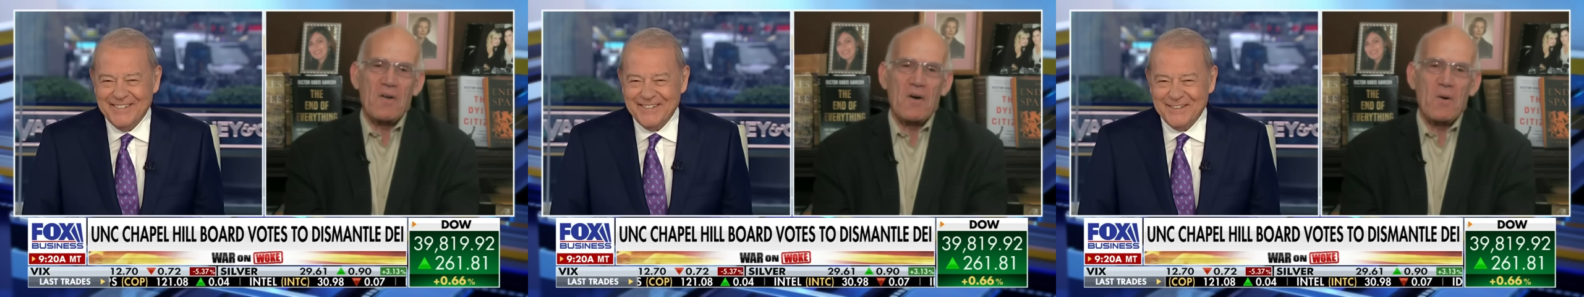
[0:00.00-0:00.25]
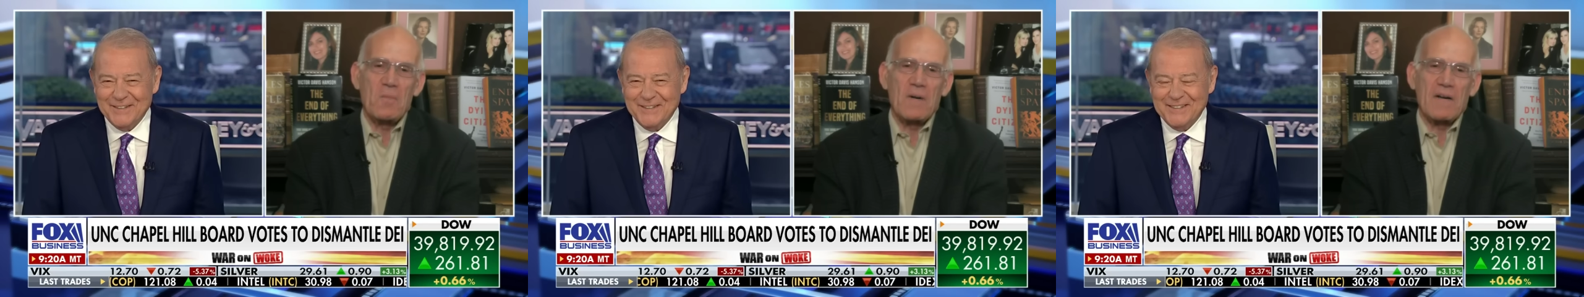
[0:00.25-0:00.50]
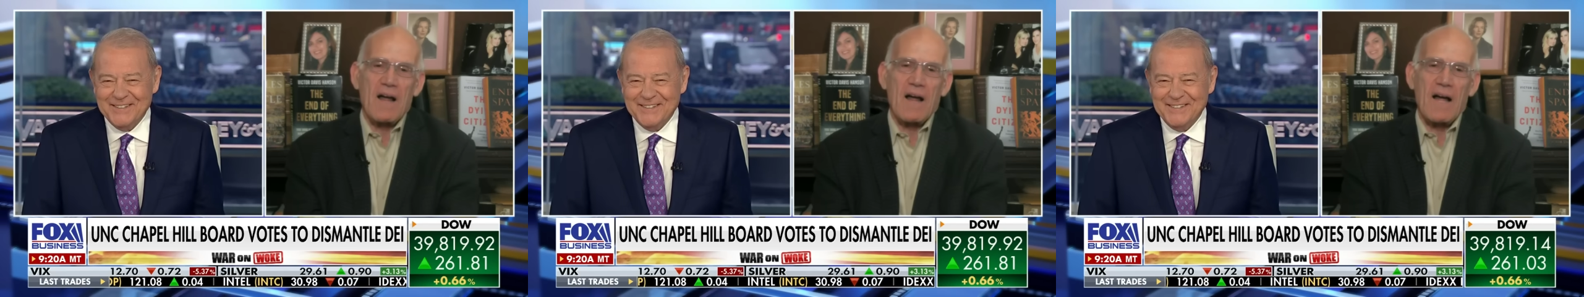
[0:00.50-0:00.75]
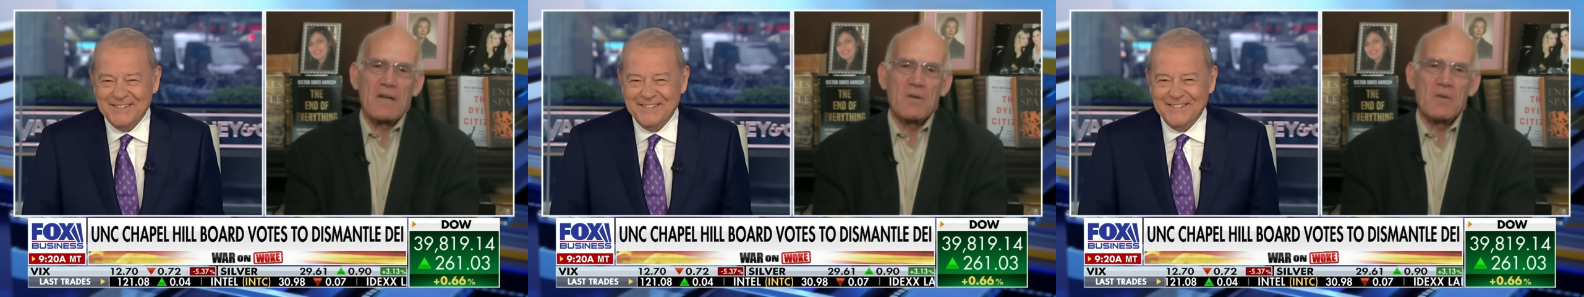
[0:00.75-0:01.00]
Speaker 1: know, but
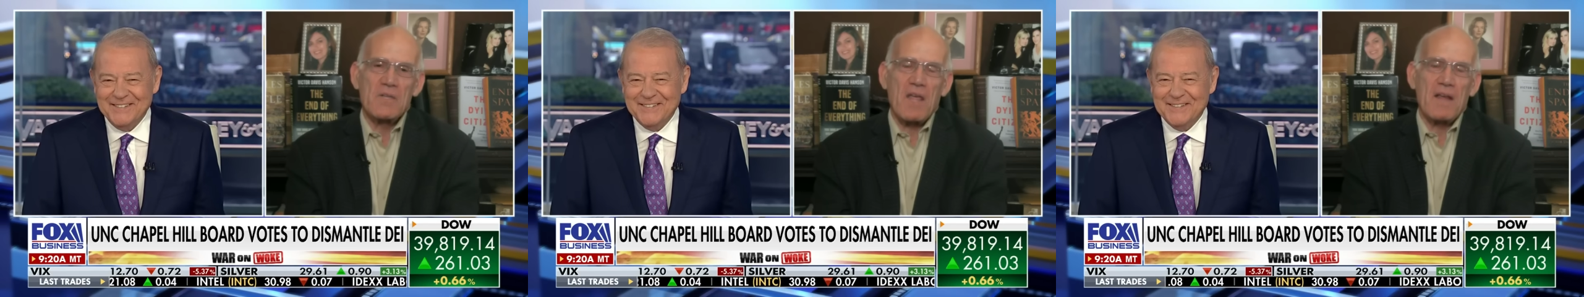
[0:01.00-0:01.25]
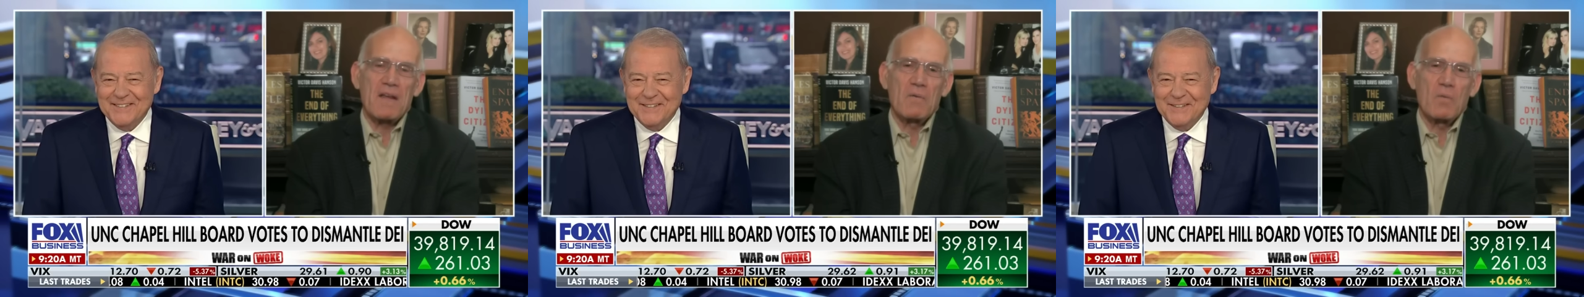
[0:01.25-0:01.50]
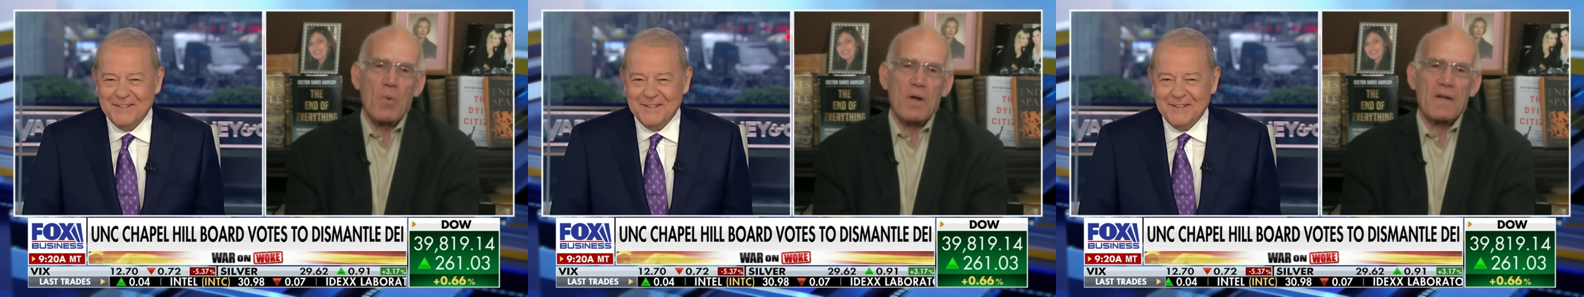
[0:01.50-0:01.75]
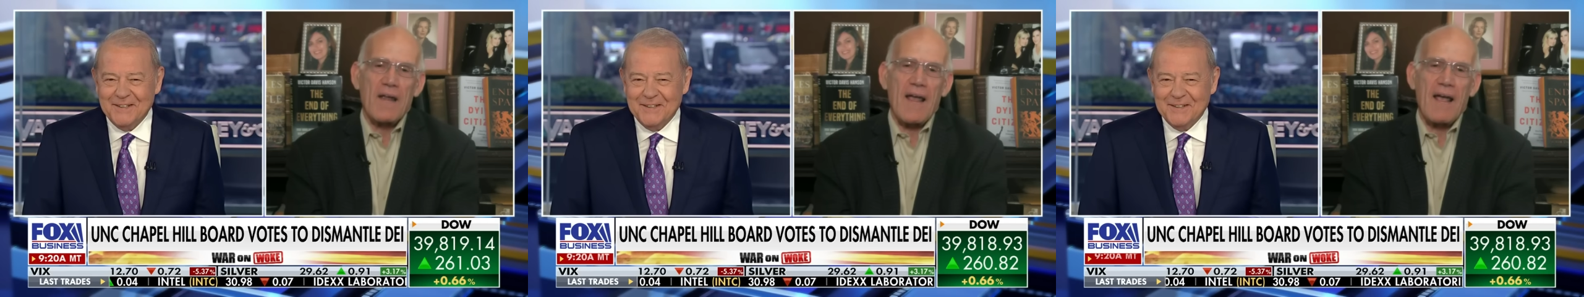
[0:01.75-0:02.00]
I do think
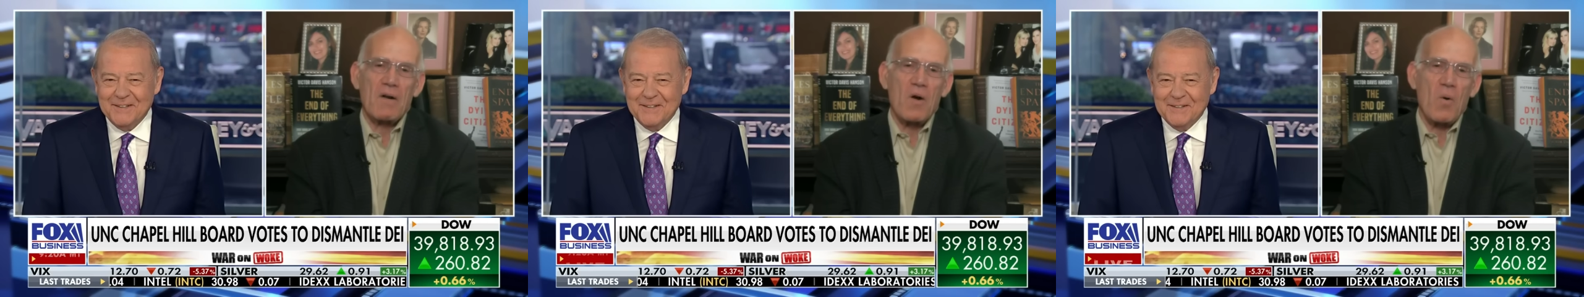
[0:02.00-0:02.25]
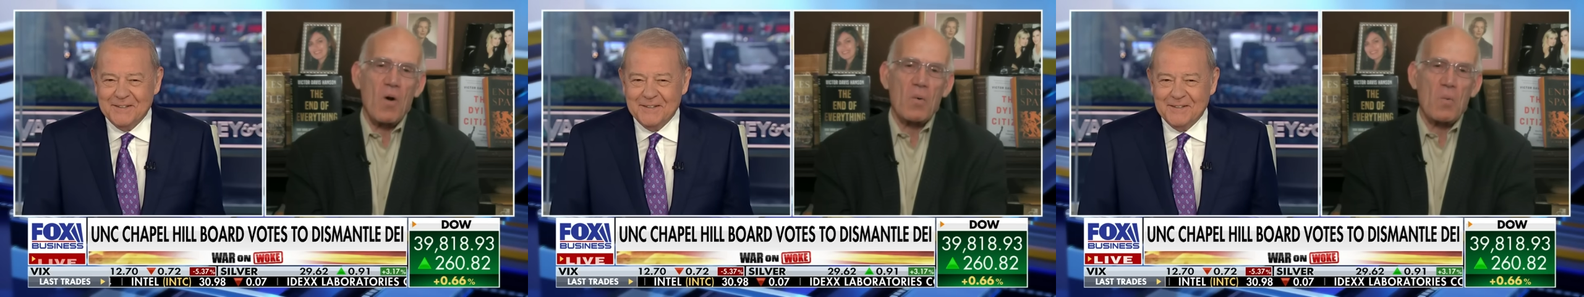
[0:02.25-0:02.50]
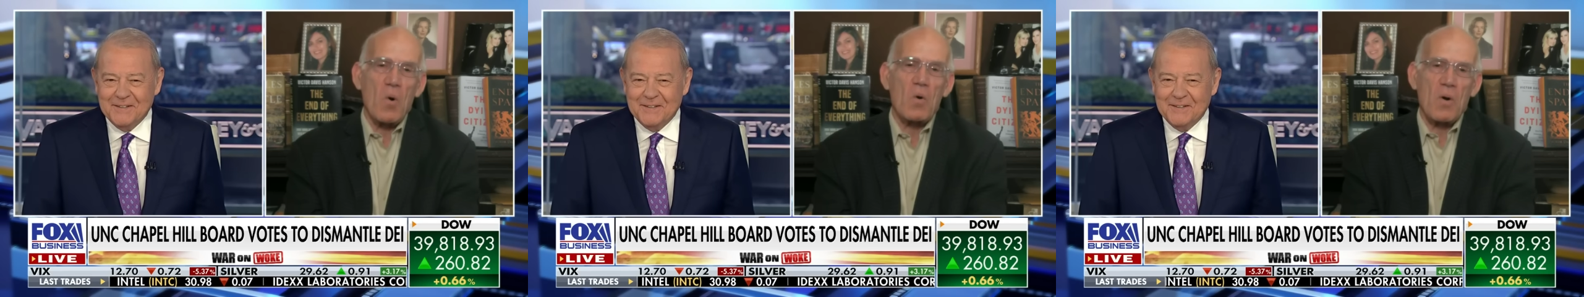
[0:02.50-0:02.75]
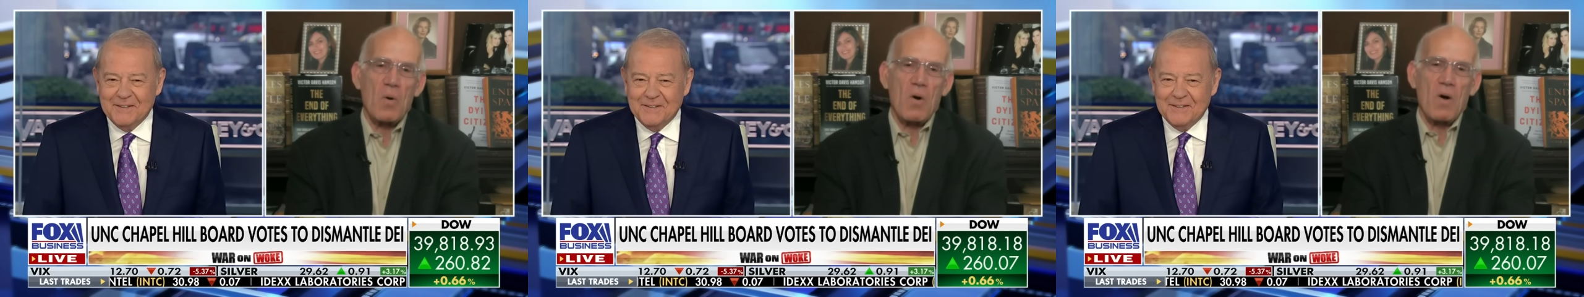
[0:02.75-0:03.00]
what can't go on won't
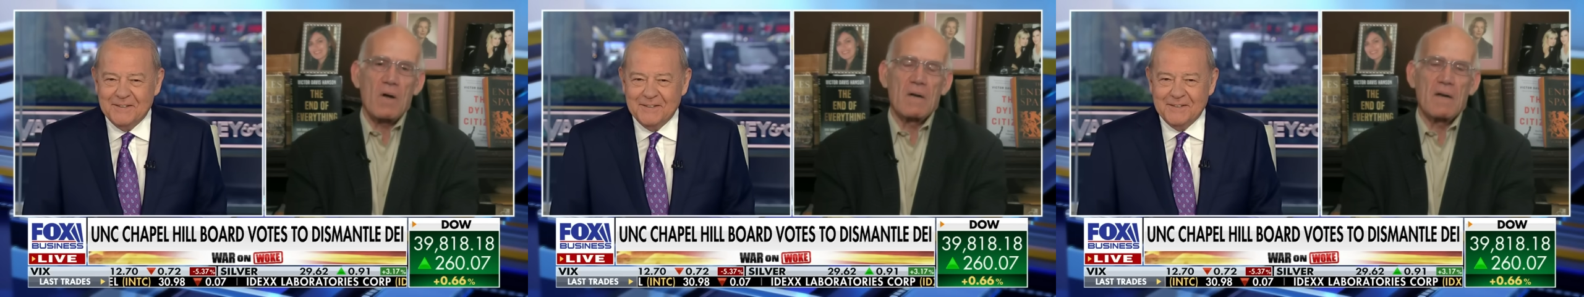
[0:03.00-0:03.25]
go on,